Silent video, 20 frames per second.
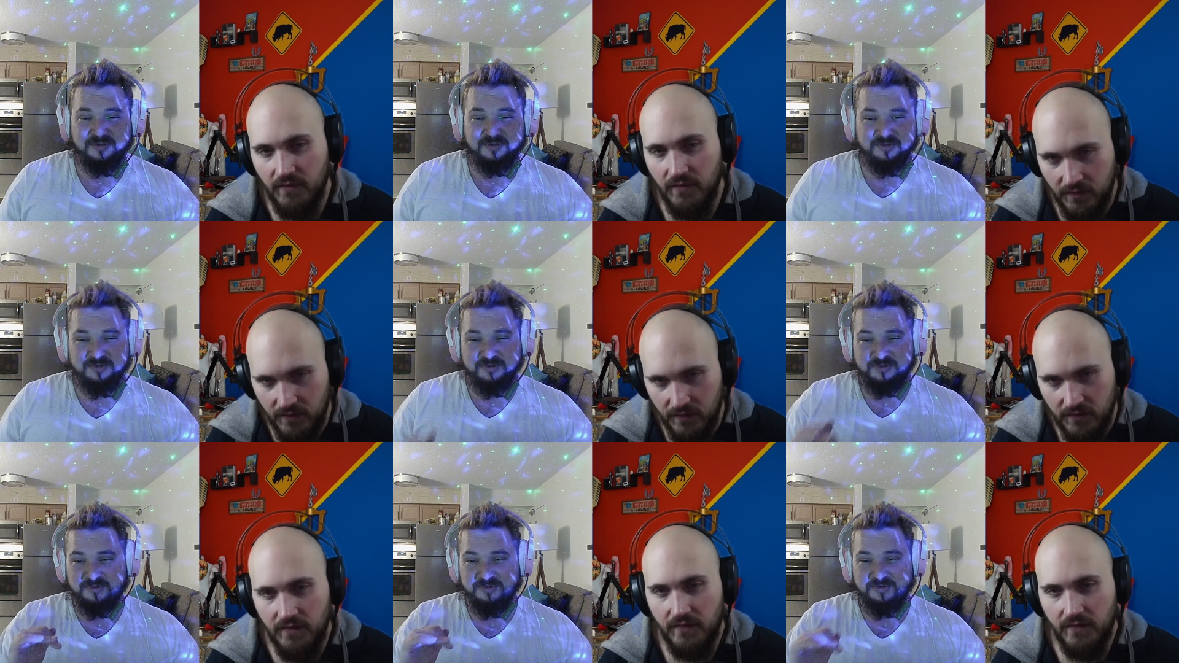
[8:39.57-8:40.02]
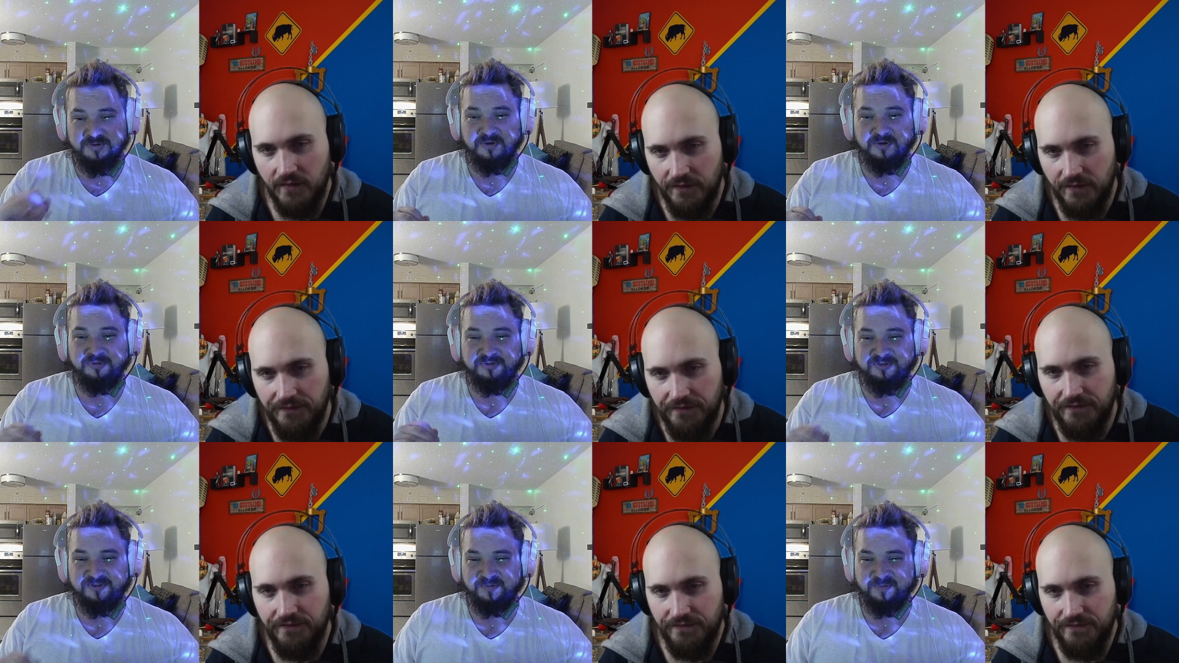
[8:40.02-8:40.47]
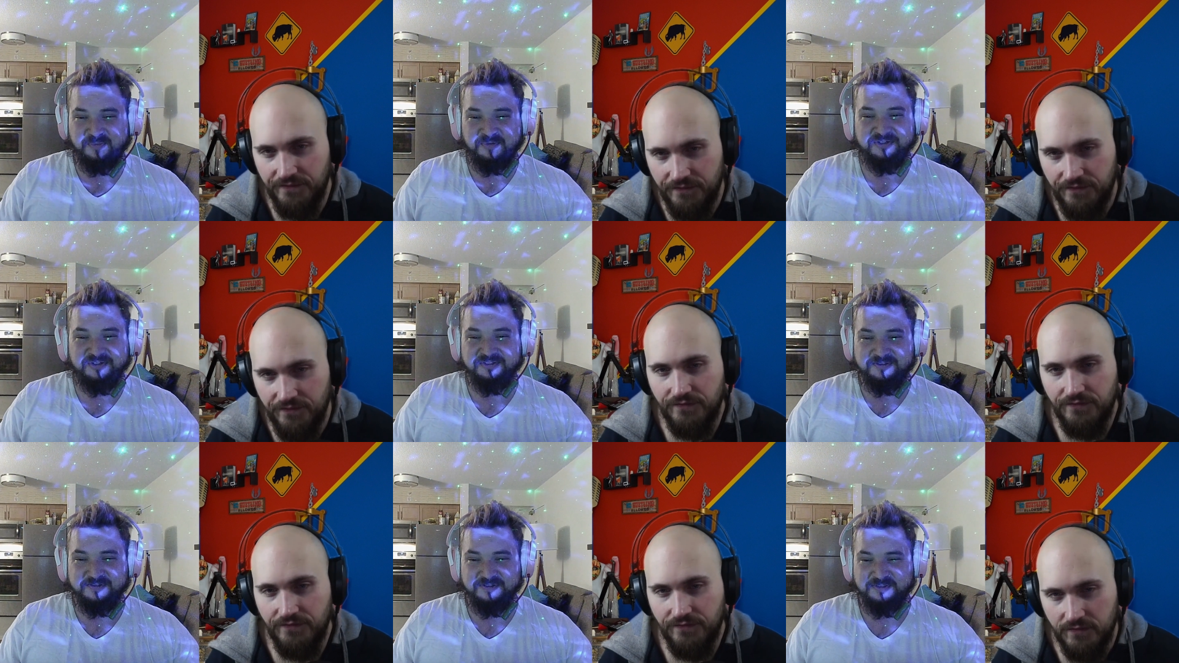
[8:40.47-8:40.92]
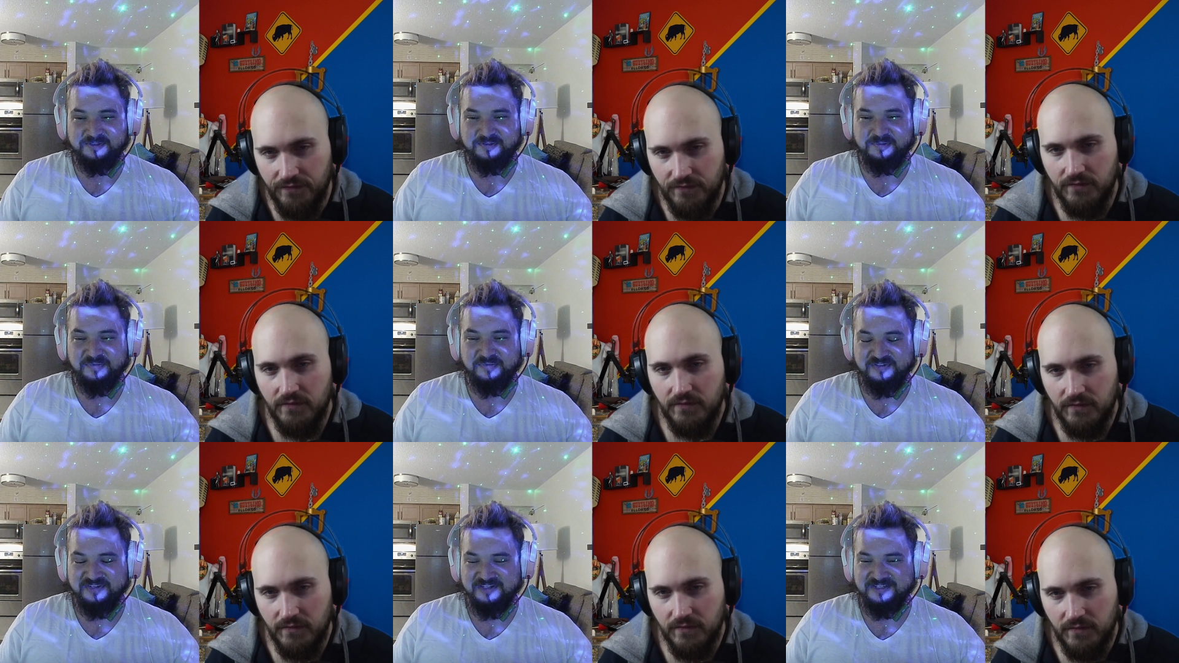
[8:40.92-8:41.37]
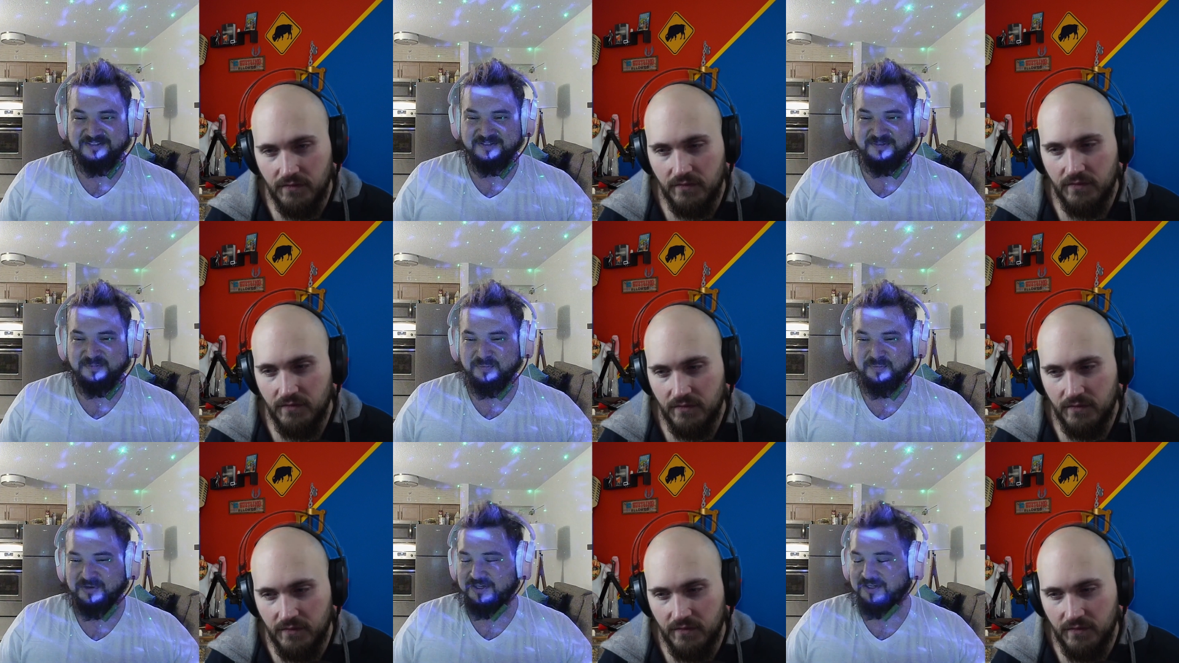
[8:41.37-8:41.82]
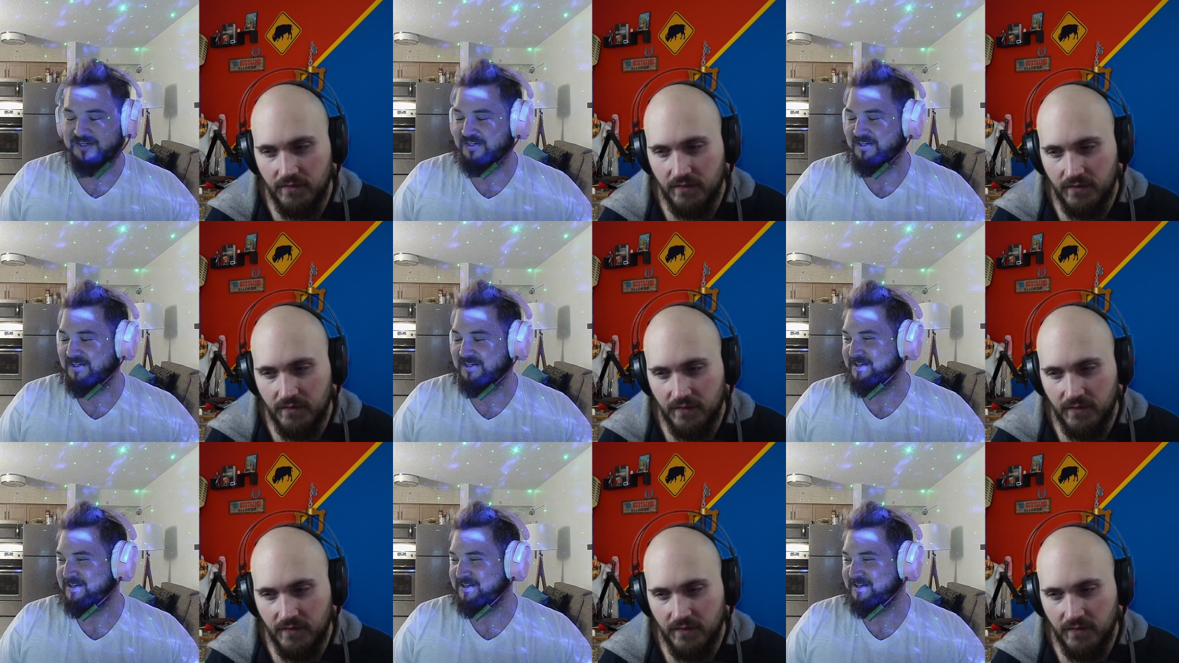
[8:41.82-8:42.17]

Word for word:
Speaker 1: so no spoilers, please. But